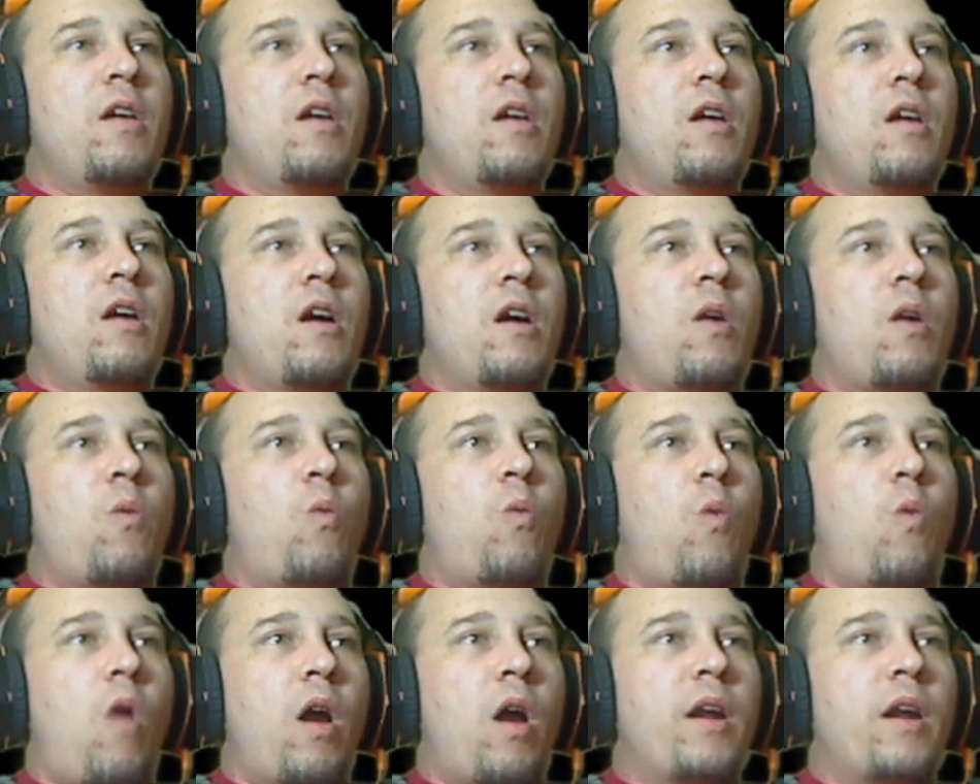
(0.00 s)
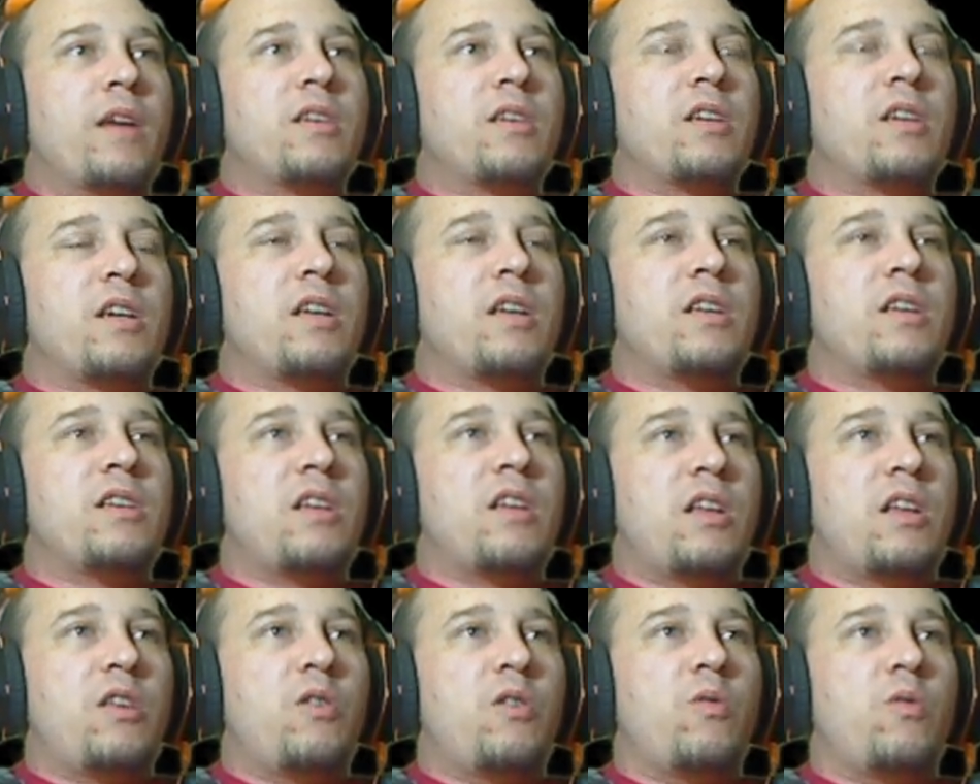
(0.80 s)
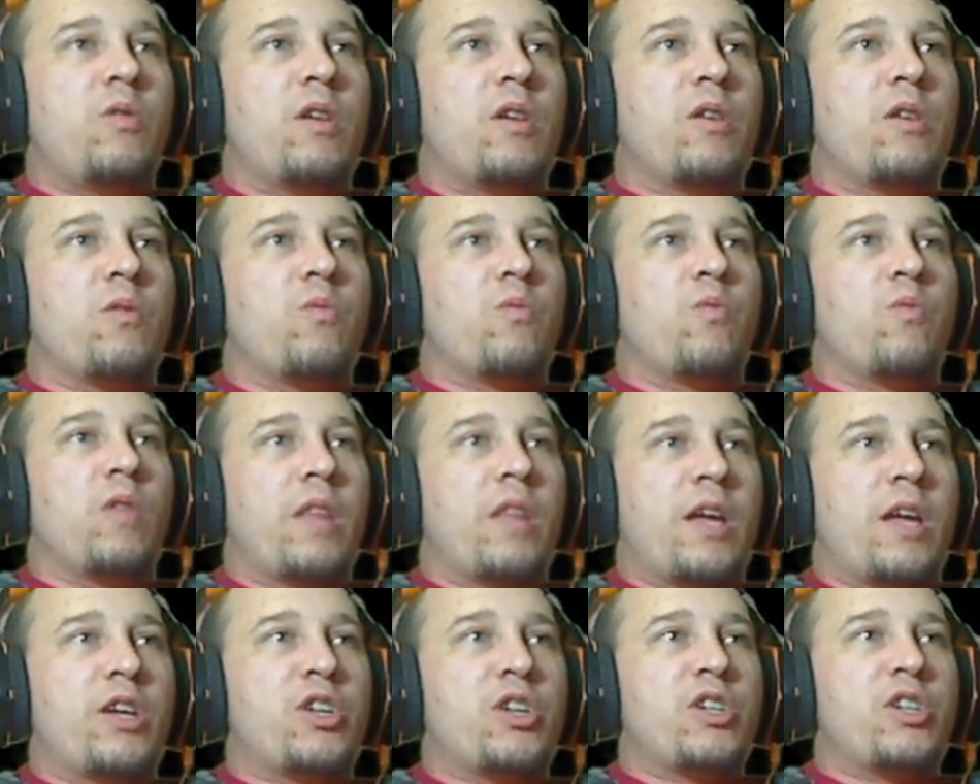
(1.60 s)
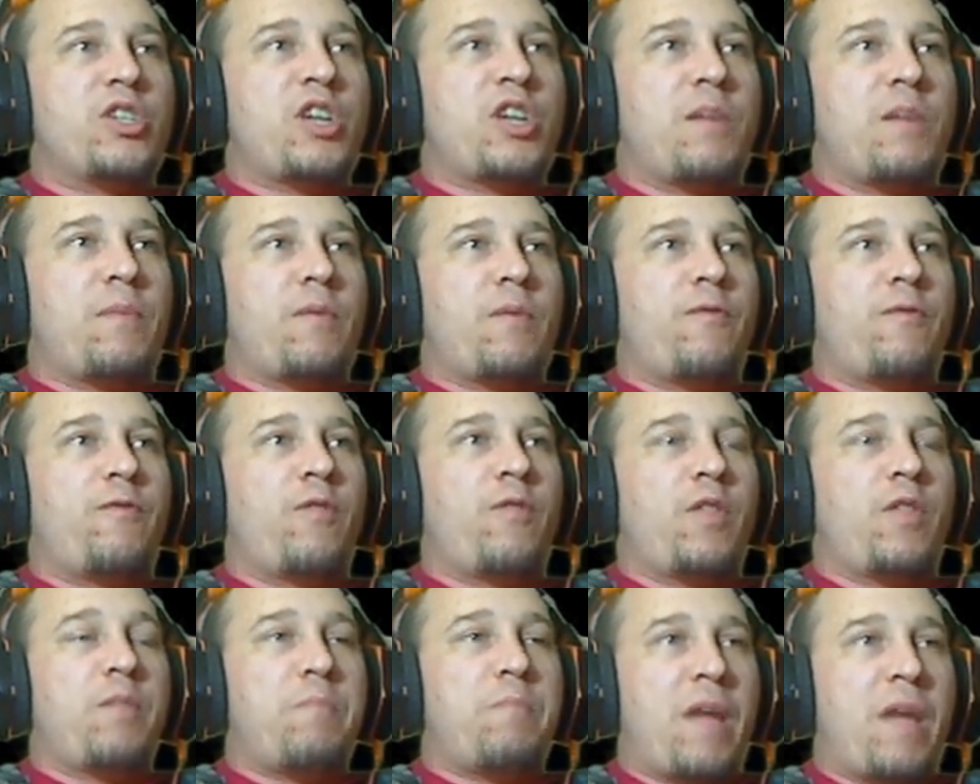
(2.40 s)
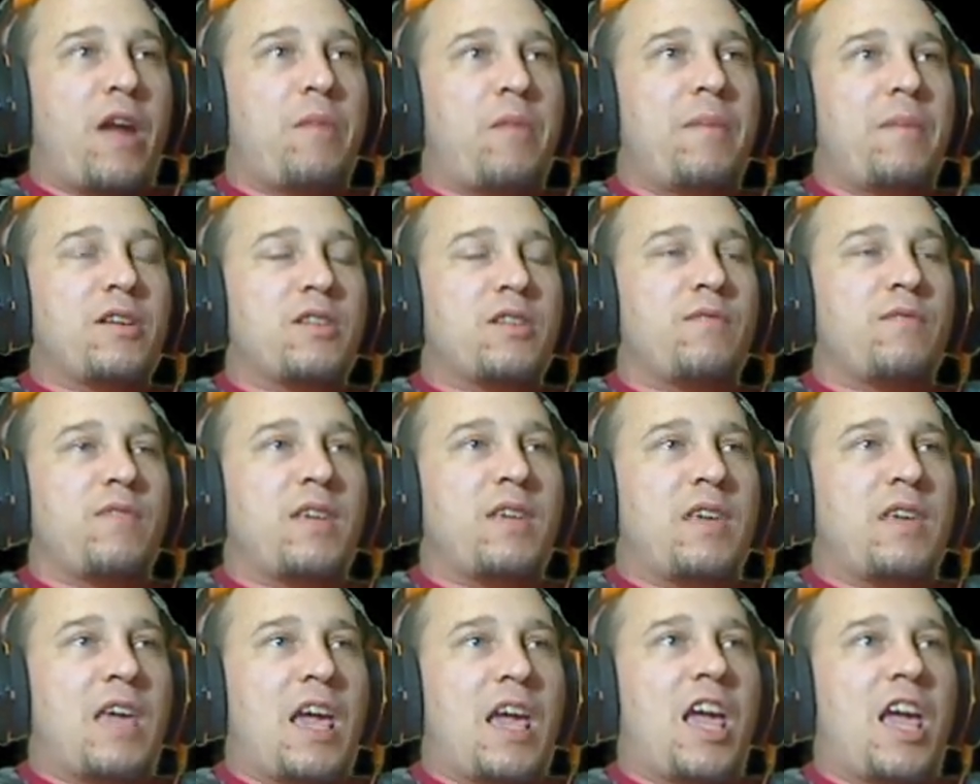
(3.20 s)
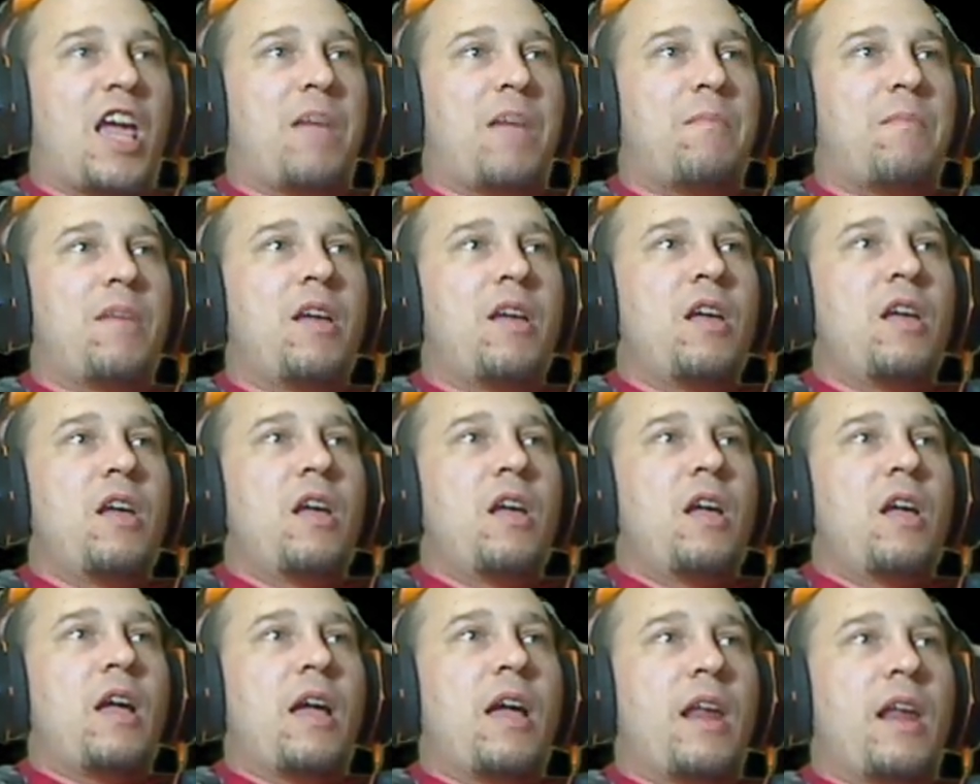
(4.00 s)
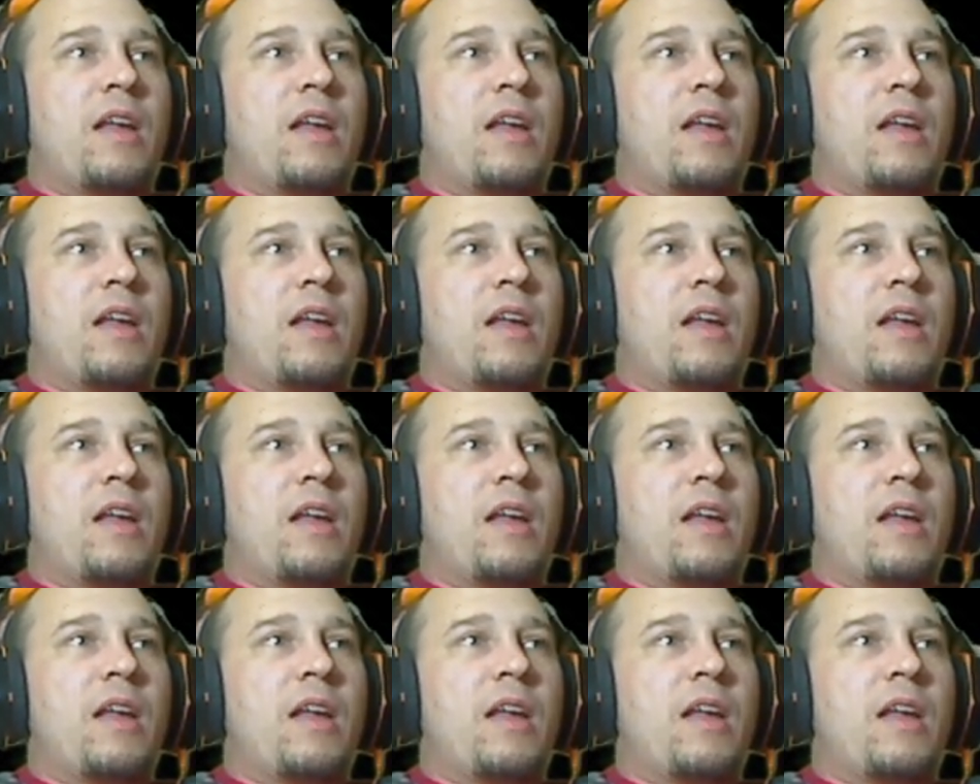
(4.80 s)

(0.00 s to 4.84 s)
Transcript: wanting to continue the relationship for the betterment of the game and in